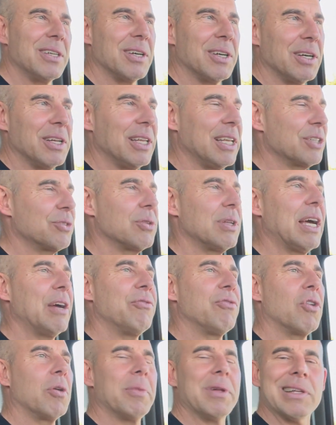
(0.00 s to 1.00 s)
electrolyte
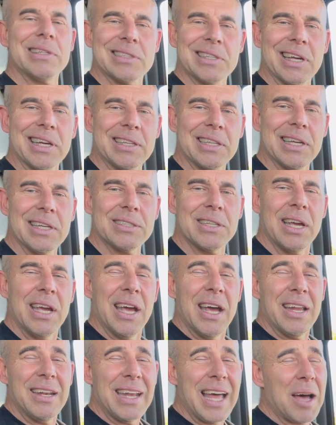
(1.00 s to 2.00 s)
formulas like this.
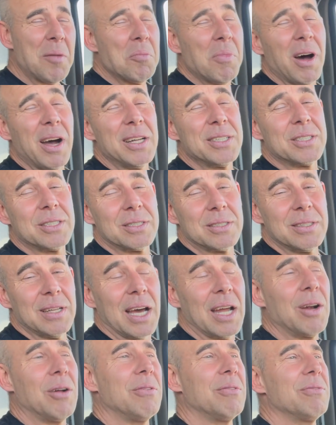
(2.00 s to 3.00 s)
Not much.
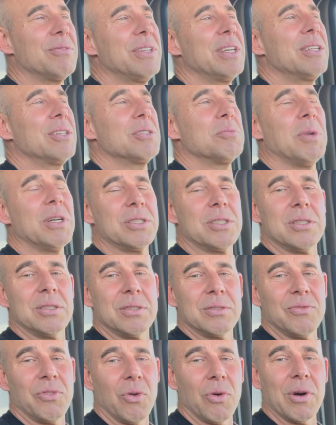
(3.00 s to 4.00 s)
I don't think there's much
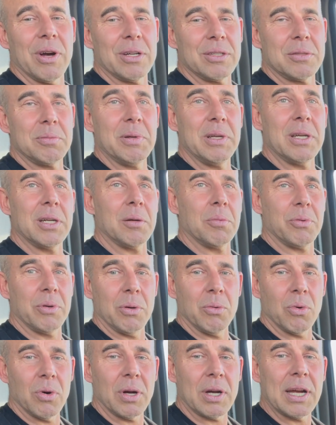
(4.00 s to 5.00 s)
for it to be in a
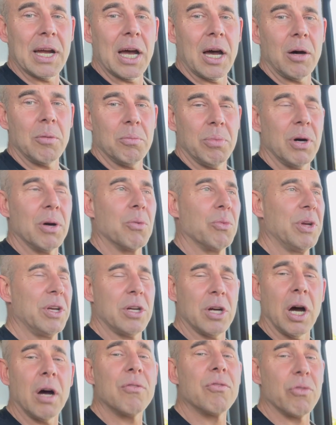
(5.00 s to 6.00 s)
pre-workout, but
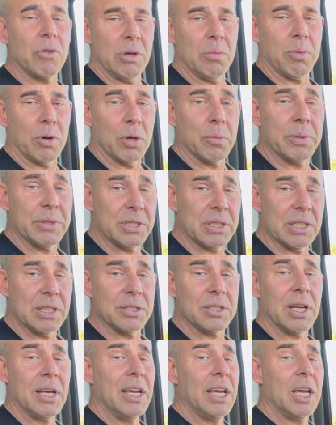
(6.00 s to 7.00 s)
recovery
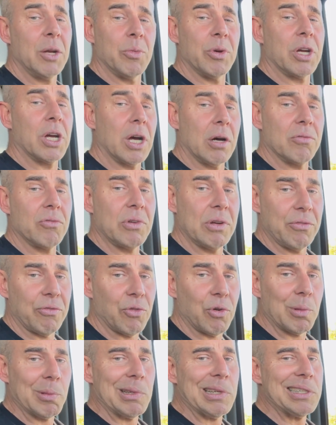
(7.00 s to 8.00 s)
purposes in recovery
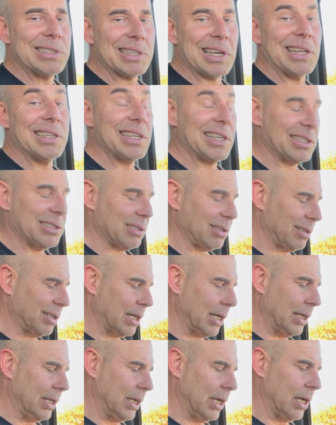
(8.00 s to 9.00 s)
formulas, I think it's a good
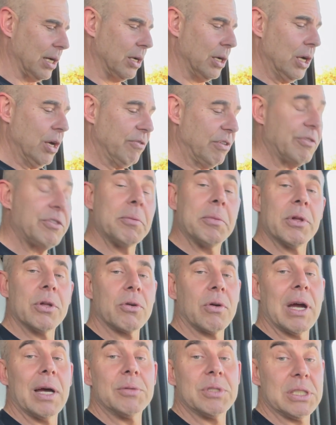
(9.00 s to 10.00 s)
idea. 50
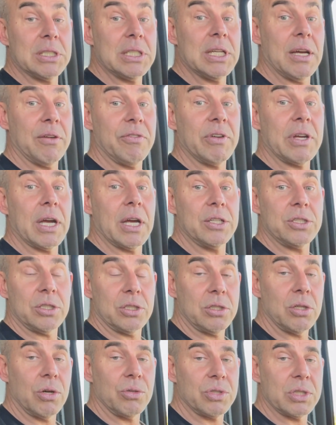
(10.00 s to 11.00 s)
milligrams is the
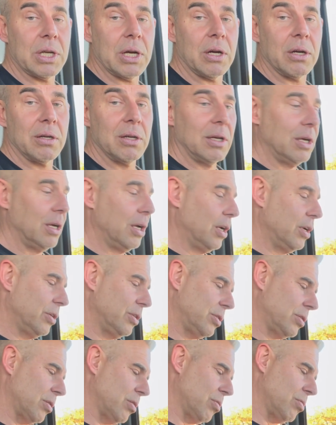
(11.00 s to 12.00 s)
efficacious dose there.
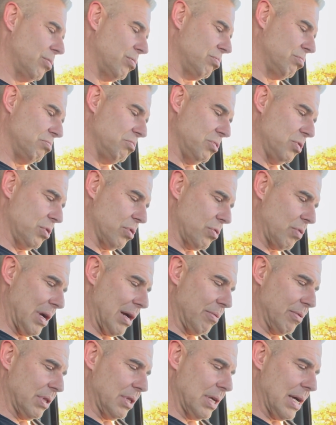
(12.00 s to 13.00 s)
So you're
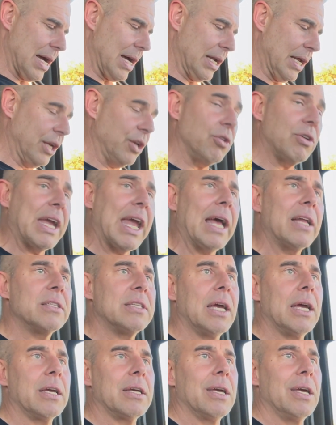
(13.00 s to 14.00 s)
great with that. And you can
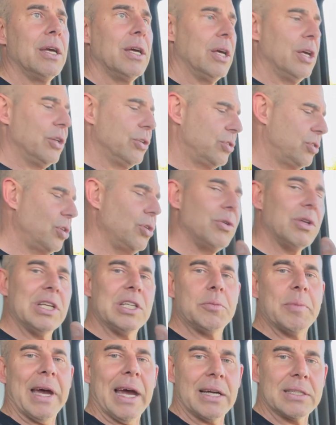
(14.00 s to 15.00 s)
take two of
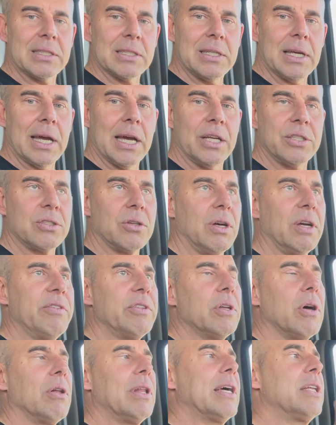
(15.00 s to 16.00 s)
these packs a day. So
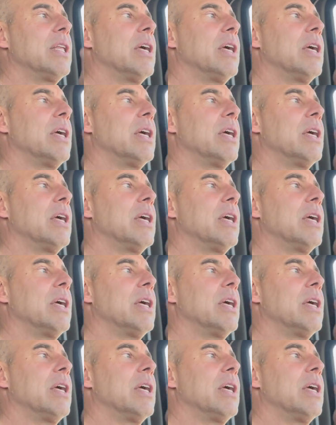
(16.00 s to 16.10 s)
even though like the